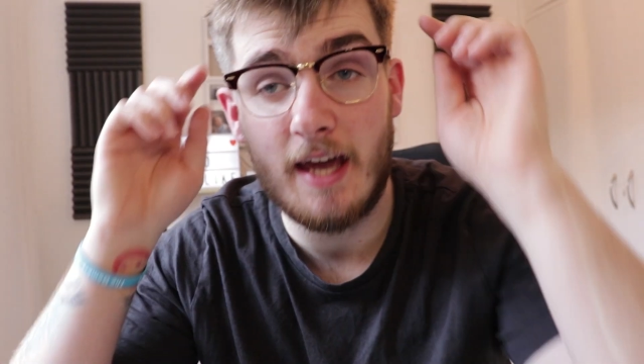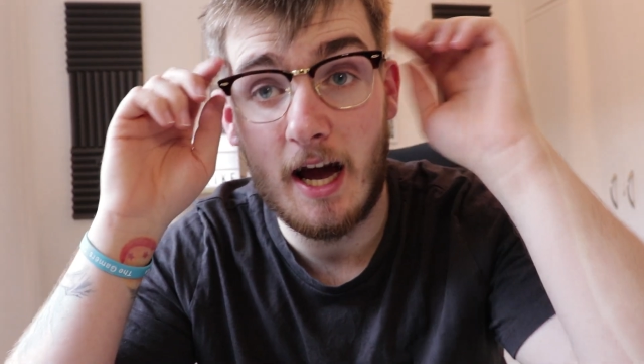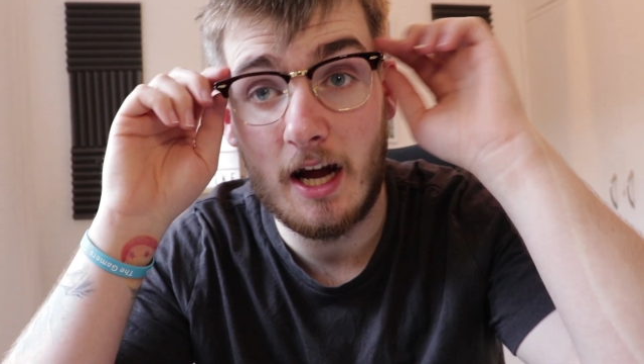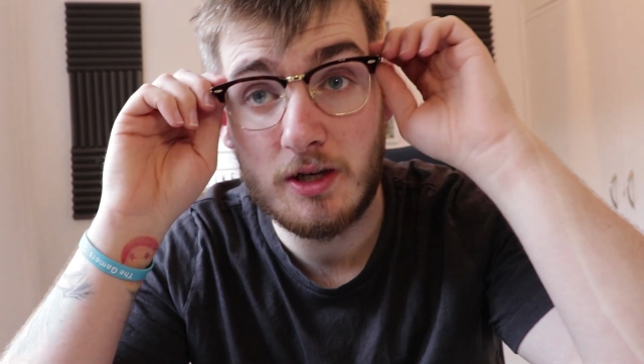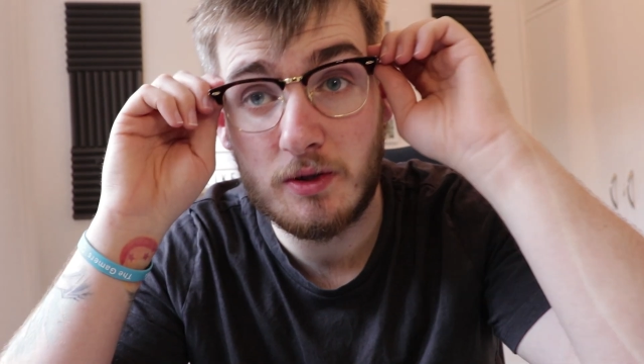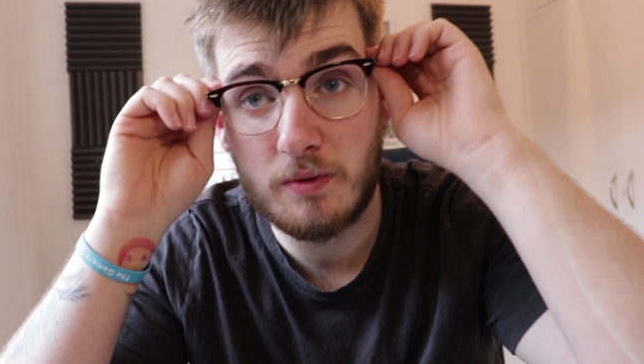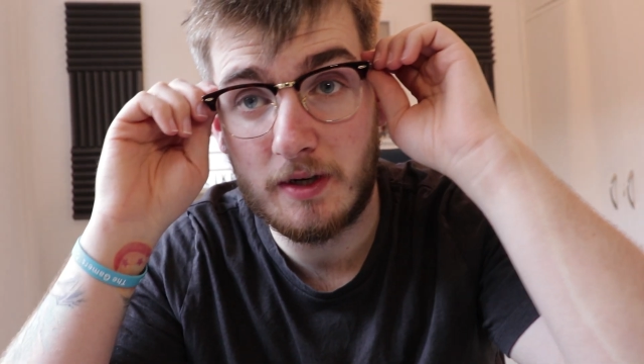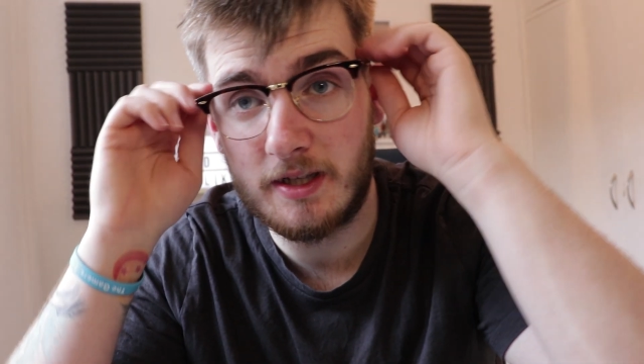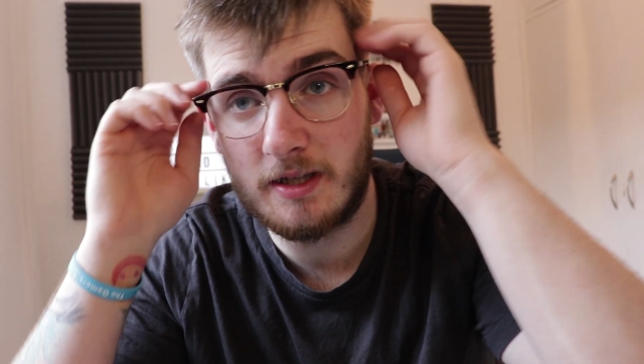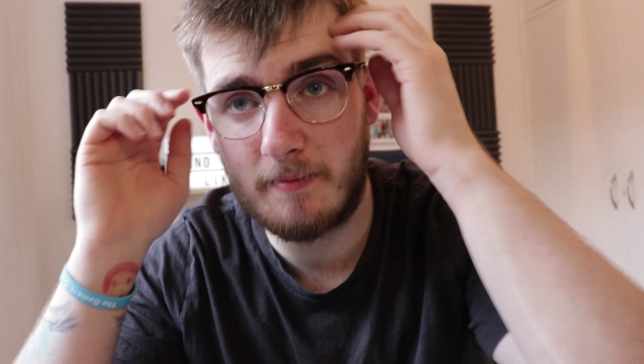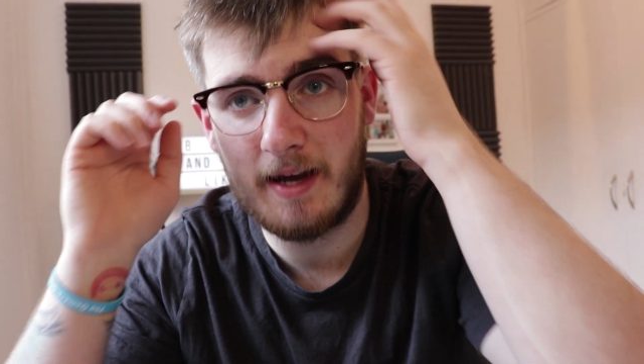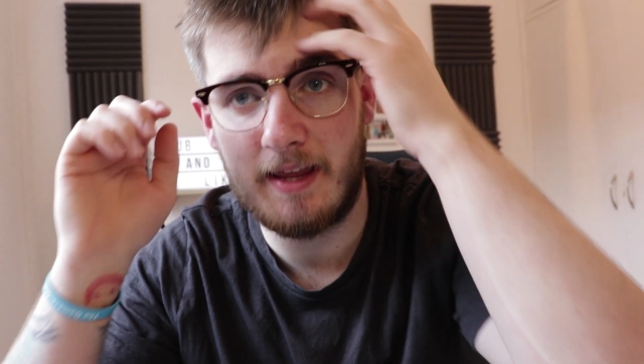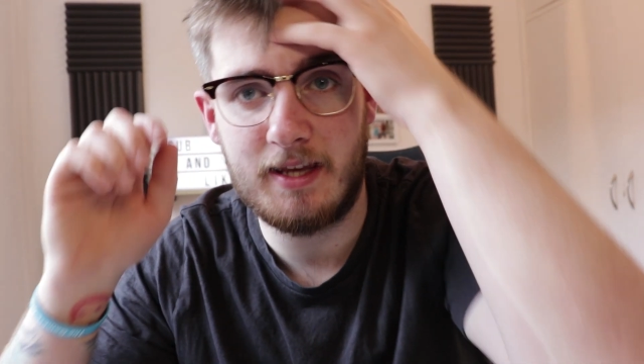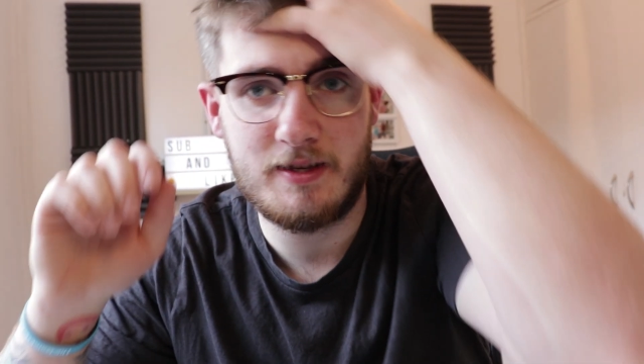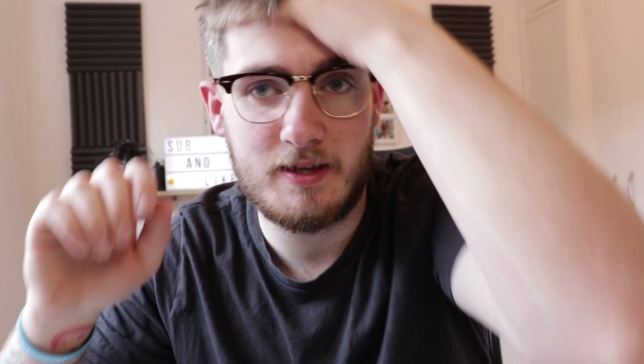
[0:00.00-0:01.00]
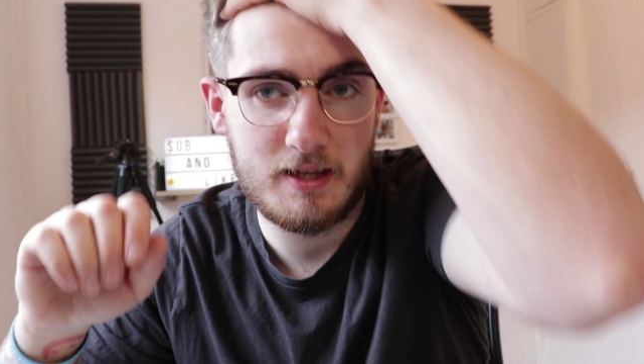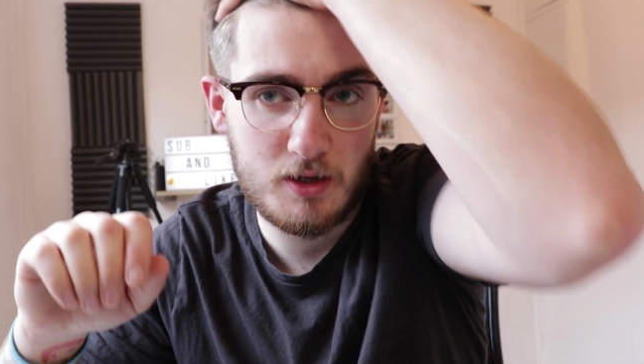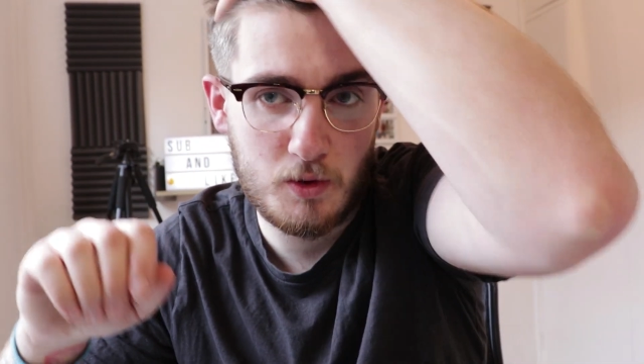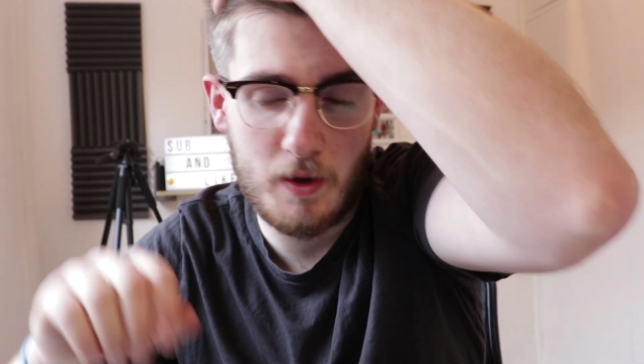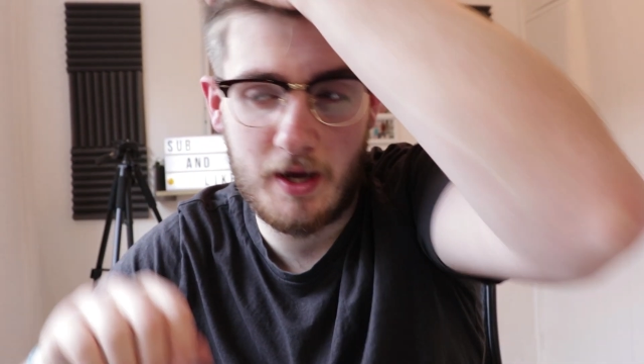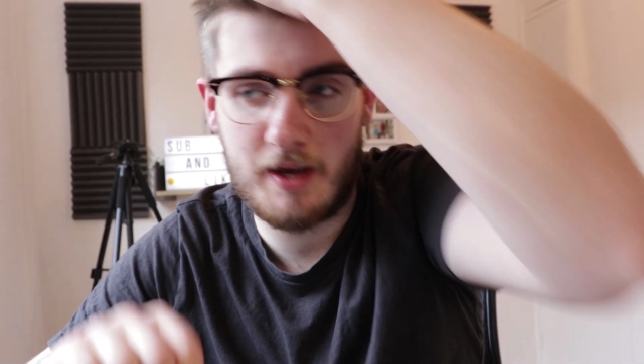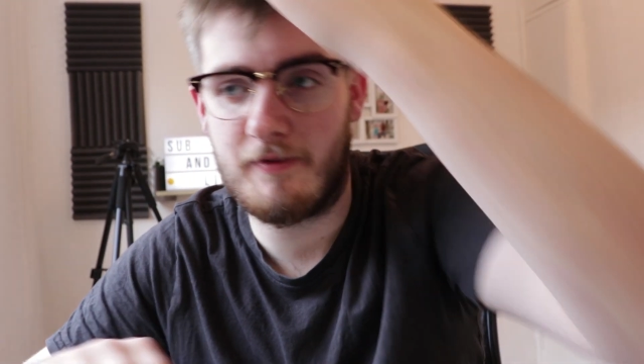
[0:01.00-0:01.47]
yeah. I just wanted to make this
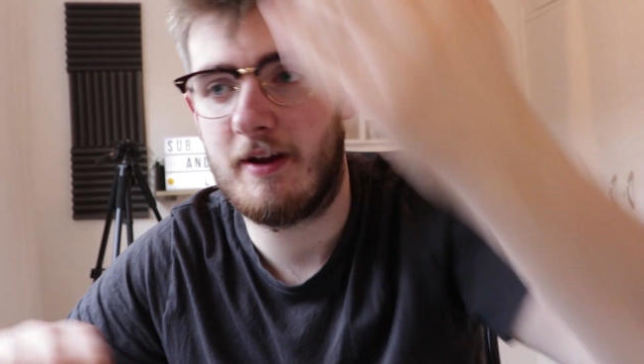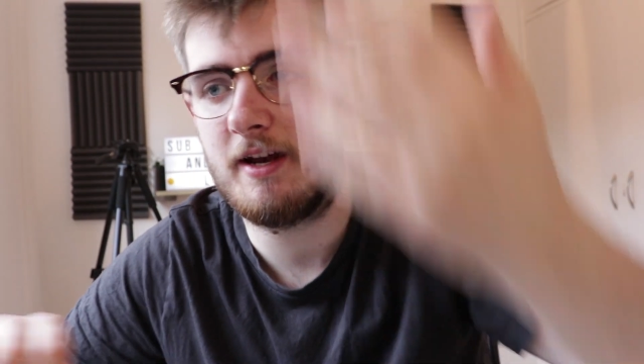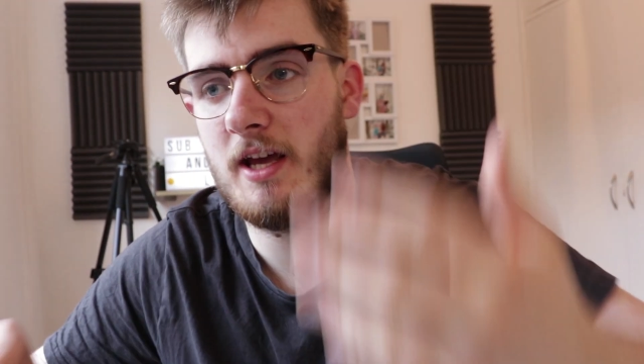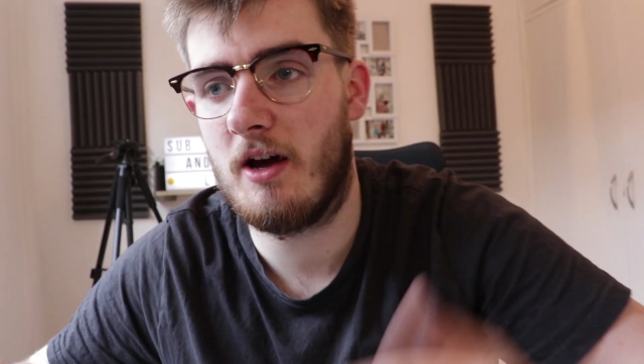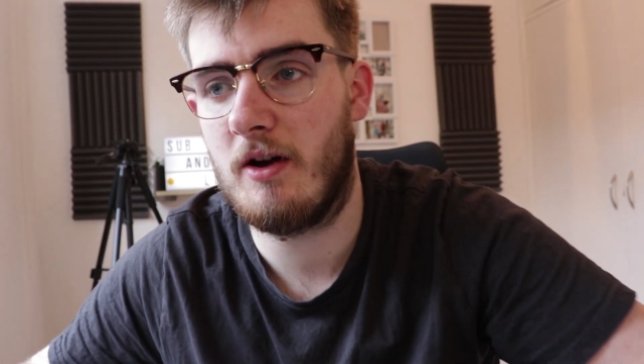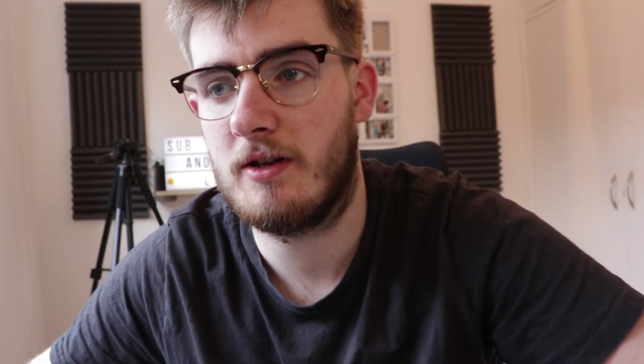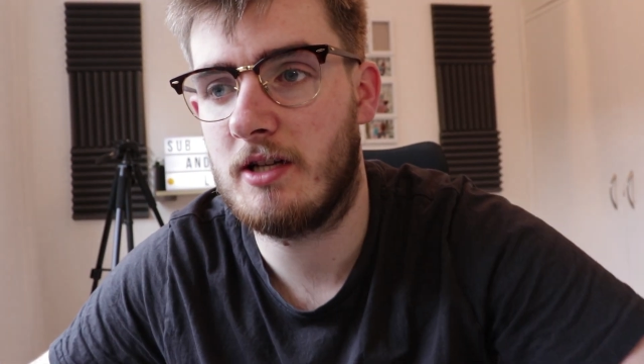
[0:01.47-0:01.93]
quick video.